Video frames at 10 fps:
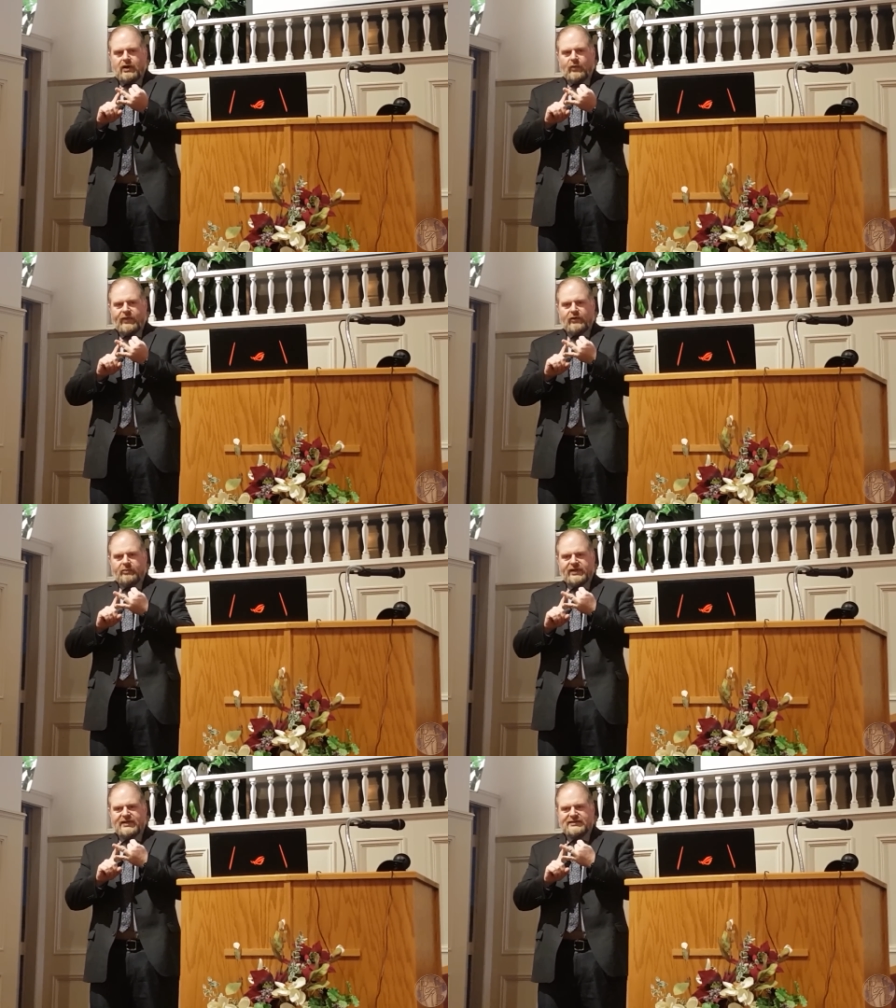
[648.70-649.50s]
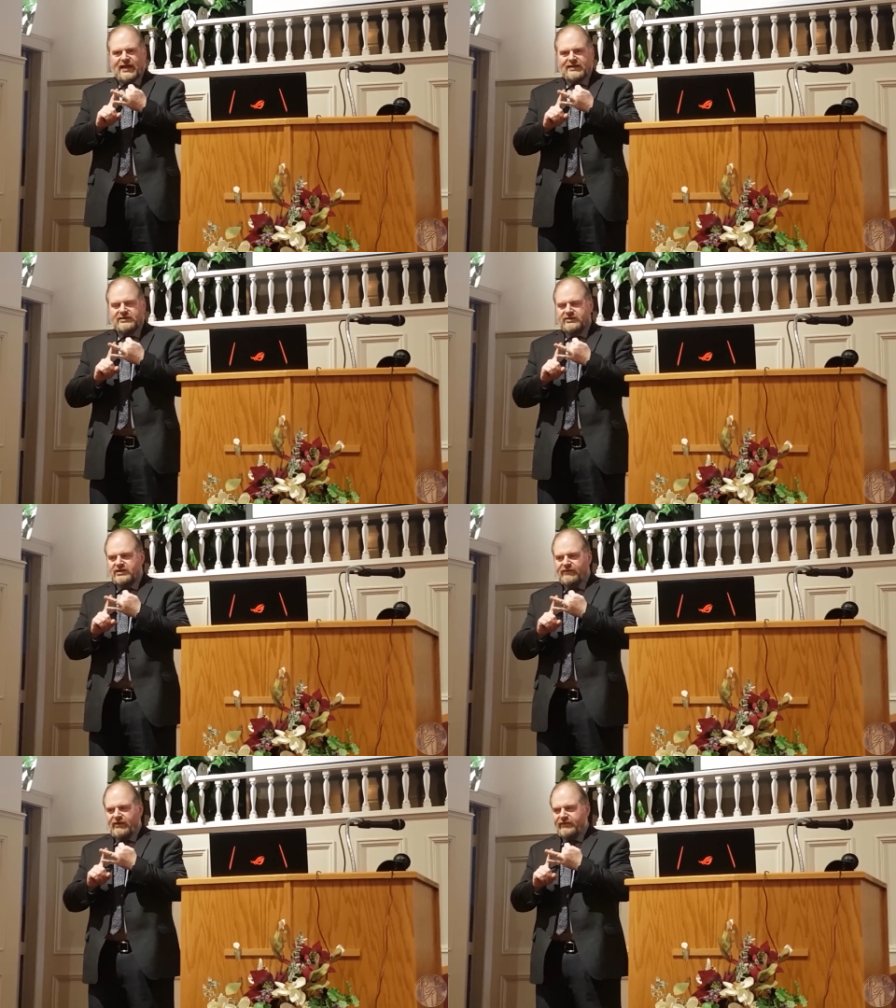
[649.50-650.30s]
when there will be
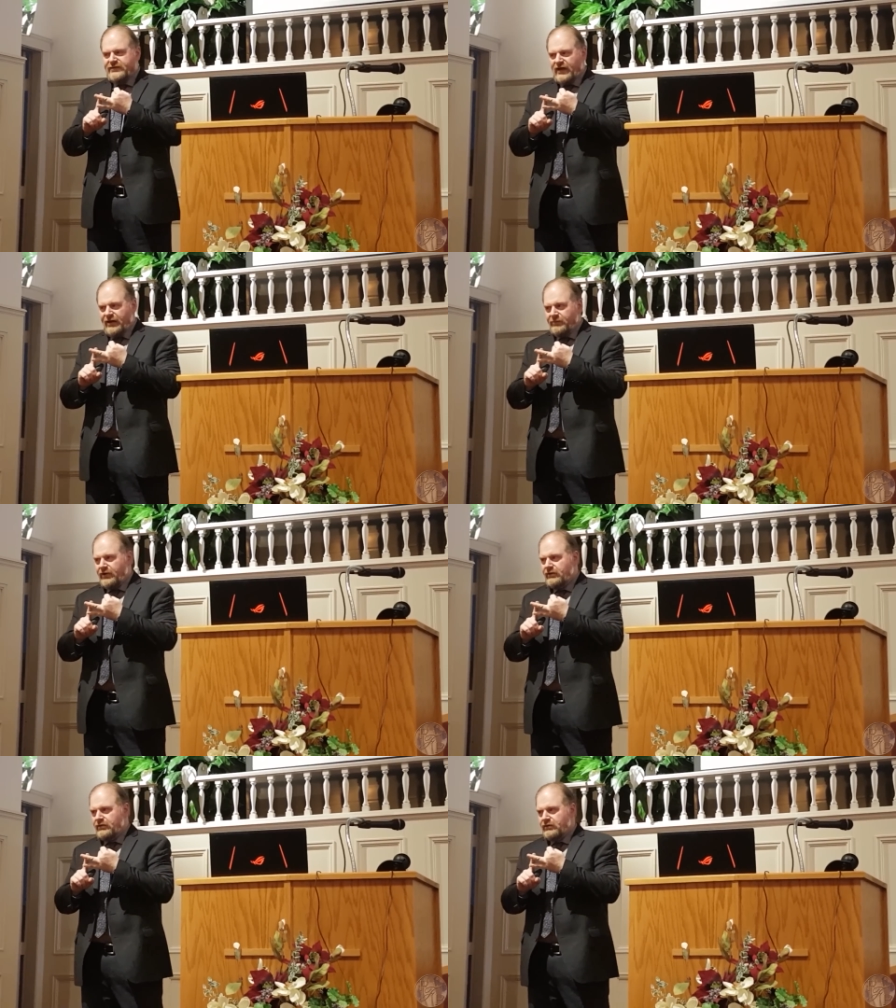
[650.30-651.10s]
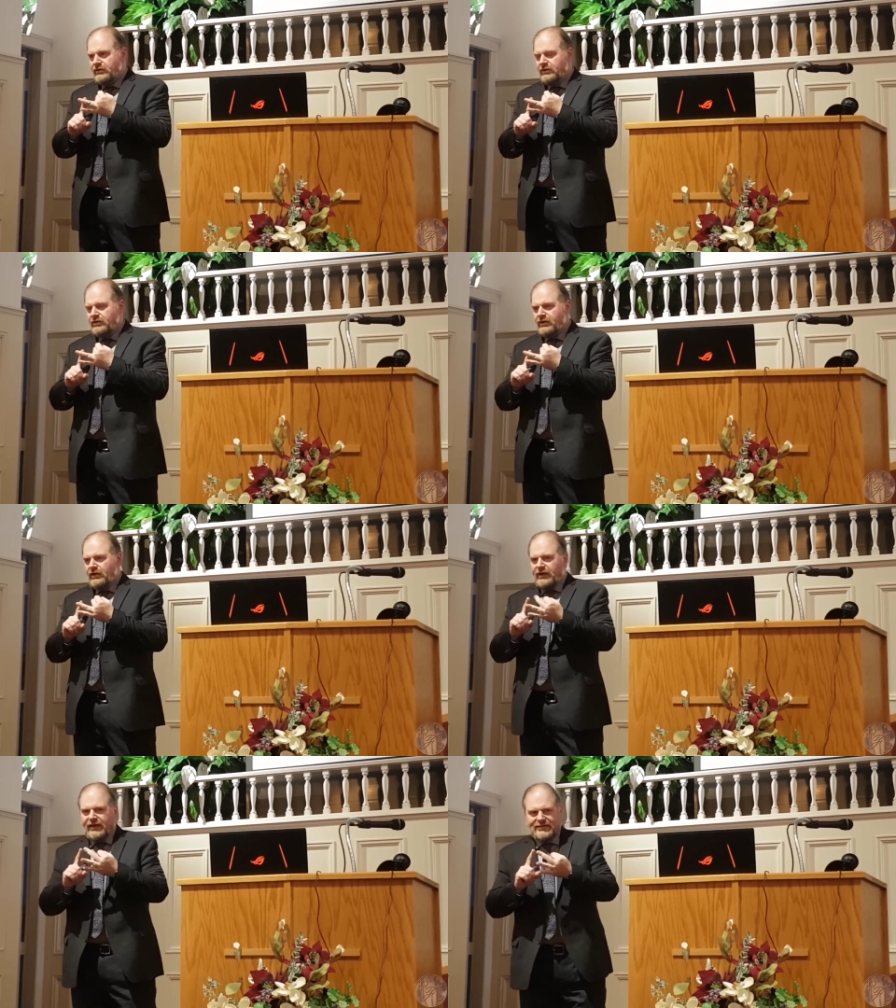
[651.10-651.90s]
disasters of every type,
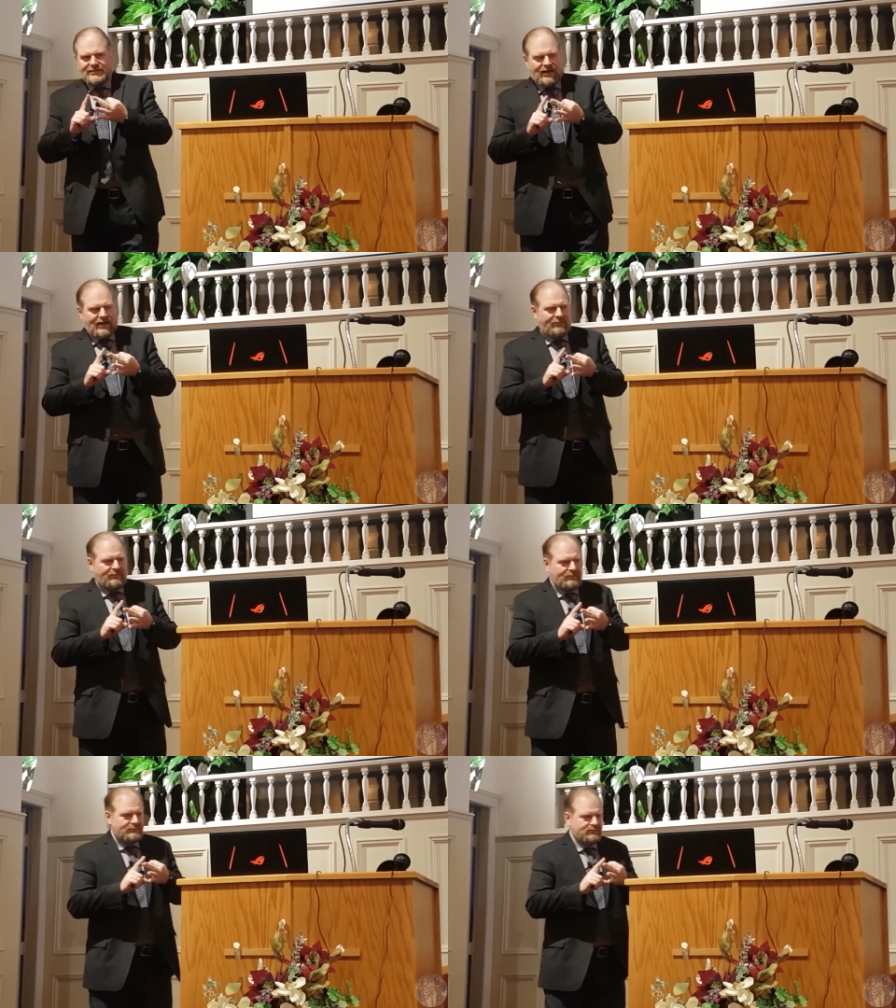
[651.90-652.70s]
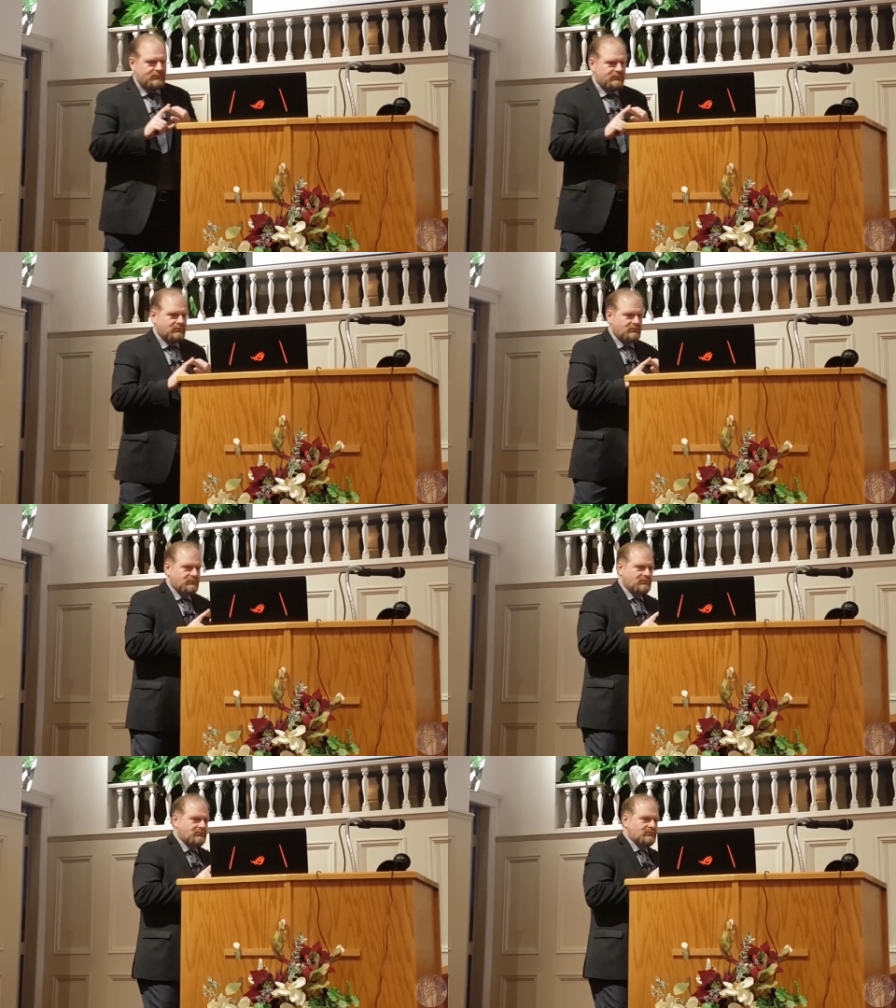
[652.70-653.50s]
in a time
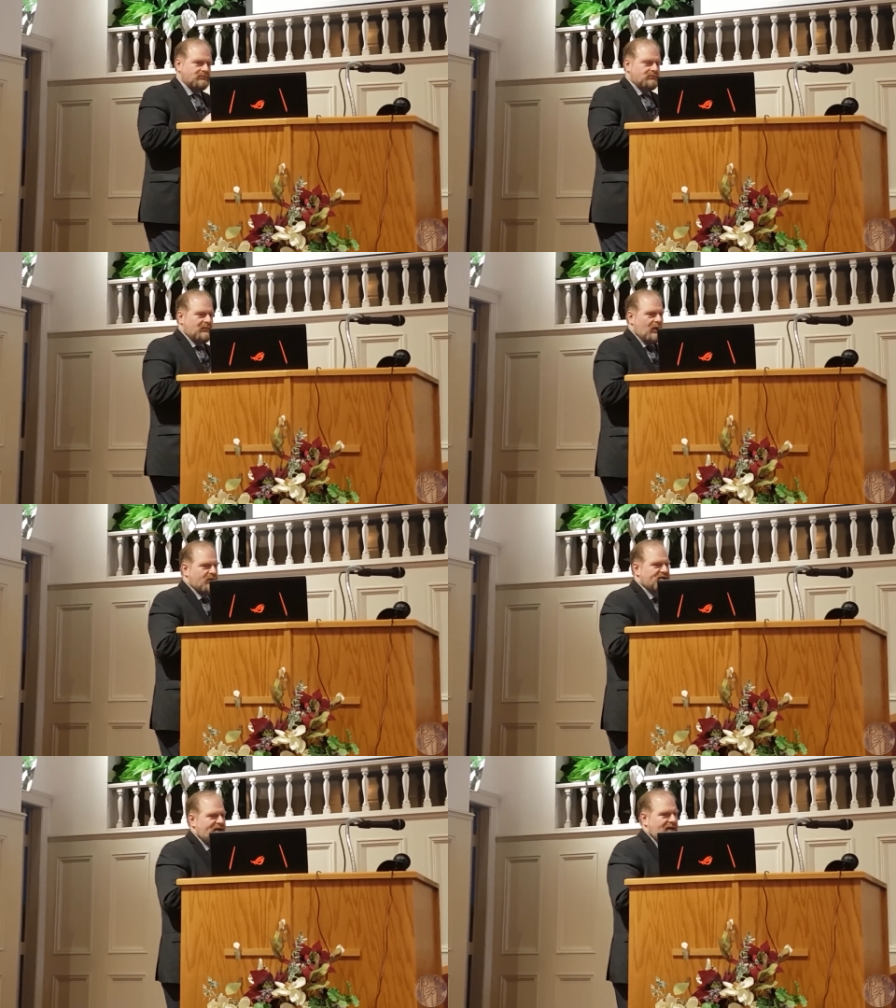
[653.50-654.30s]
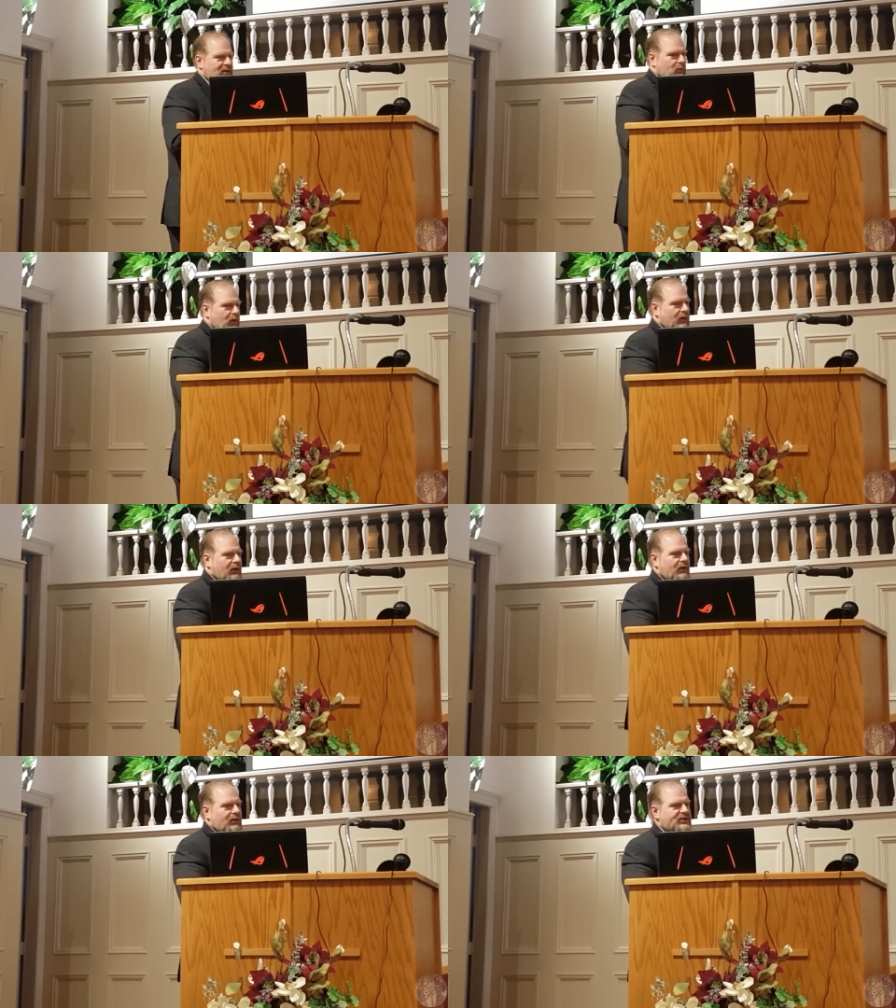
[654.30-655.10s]
where Satan
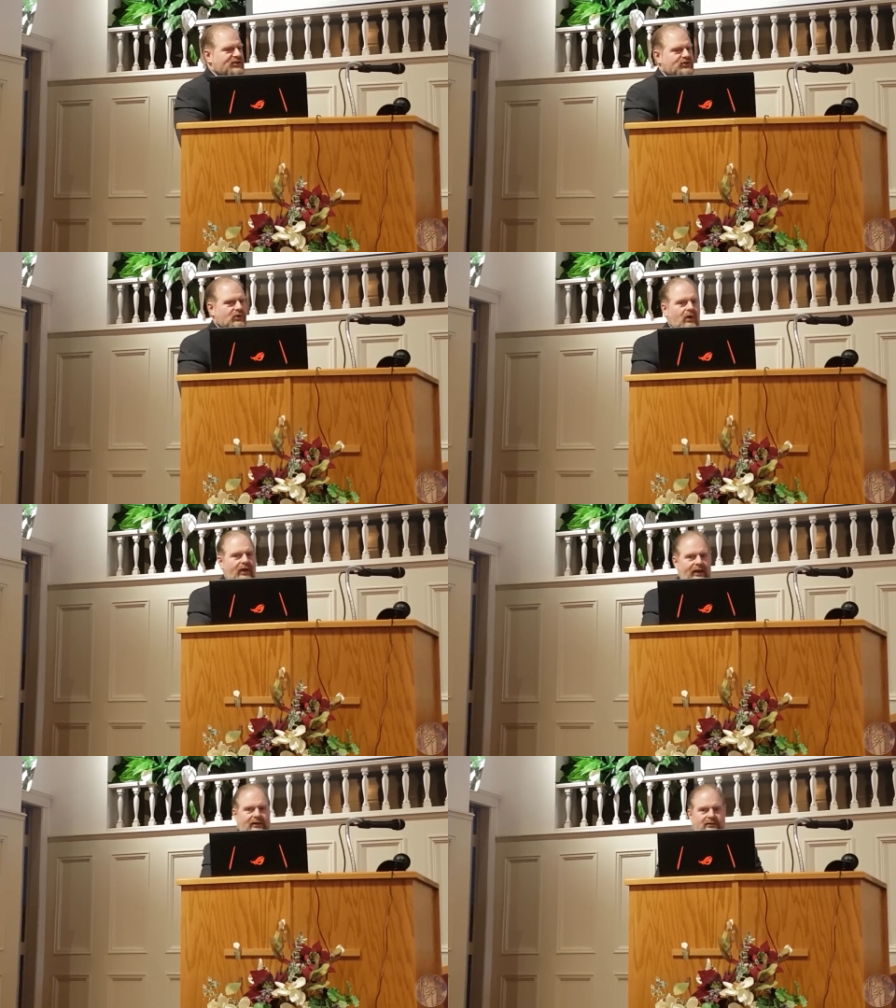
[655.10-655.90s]
will destroy